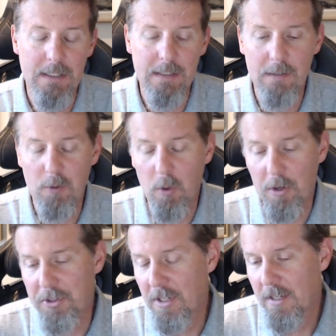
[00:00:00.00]
And then, of
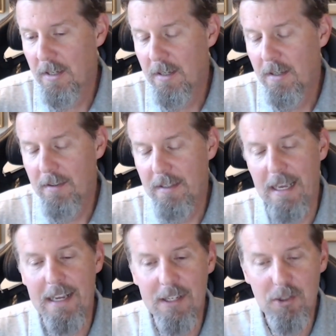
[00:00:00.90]
course,
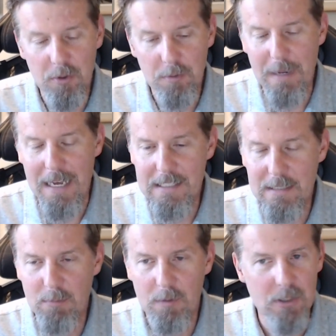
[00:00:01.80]
the age-old
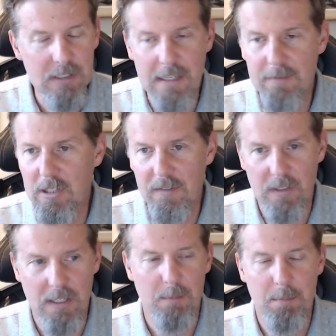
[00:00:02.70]
maxim of just never
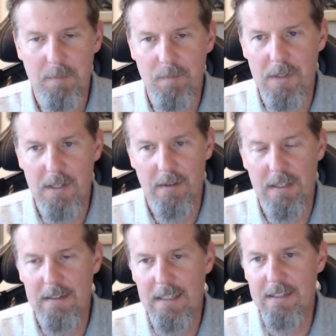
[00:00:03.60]
giving up.
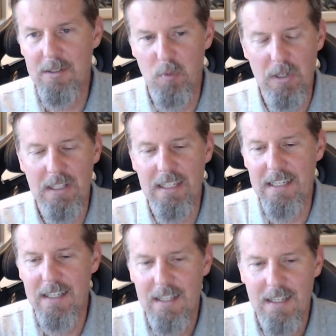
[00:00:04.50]
That is
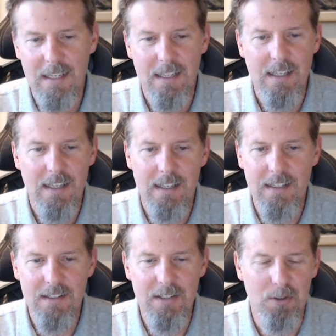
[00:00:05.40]
really,
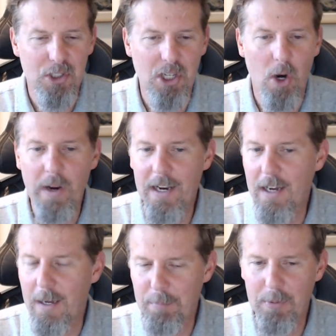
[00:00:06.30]
showing
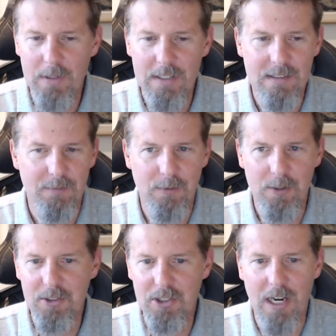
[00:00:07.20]
up is the
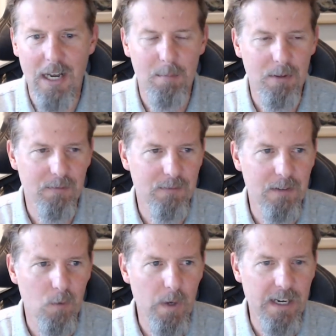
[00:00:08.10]
first job
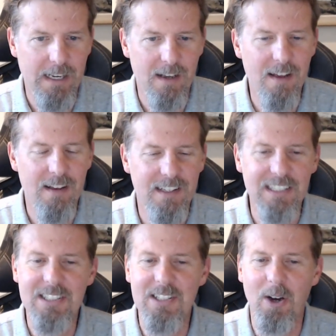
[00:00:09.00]
of winning.
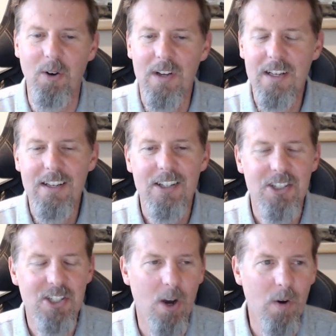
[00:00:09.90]
So
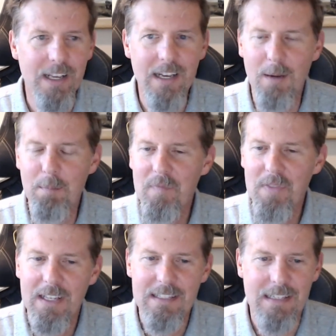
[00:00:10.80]
showing up,
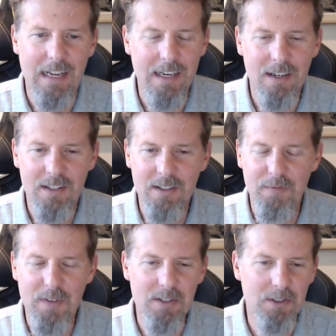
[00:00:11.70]
staying on the
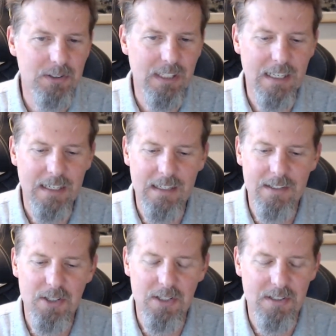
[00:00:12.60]
field,
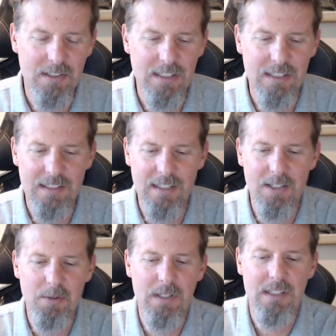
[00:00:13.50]
and just
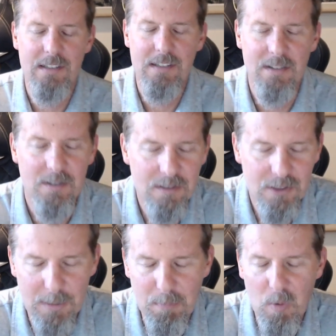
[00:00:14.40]
continuing to
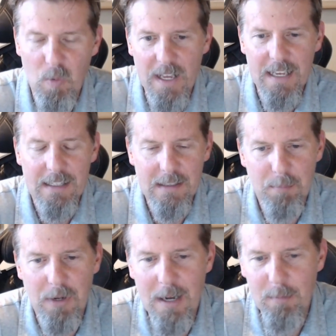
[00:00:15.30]
chip away at the
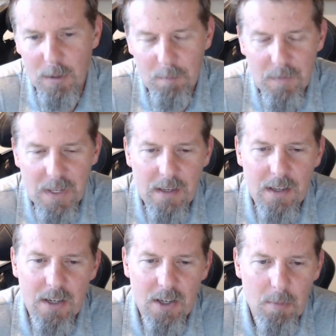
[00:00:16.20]
problem,
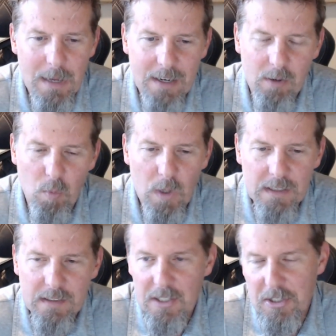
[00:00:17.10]
no matter
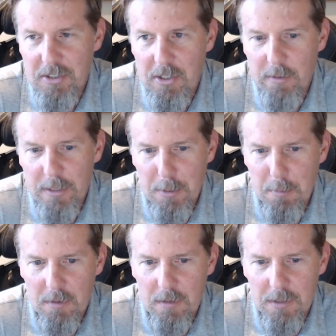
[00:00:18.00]
what the
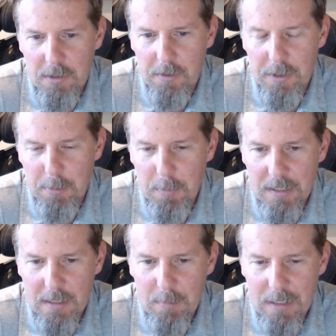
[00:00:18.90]

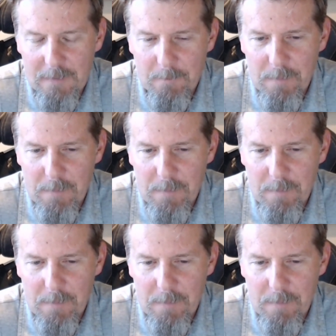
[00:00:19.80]
discouragement. I mean,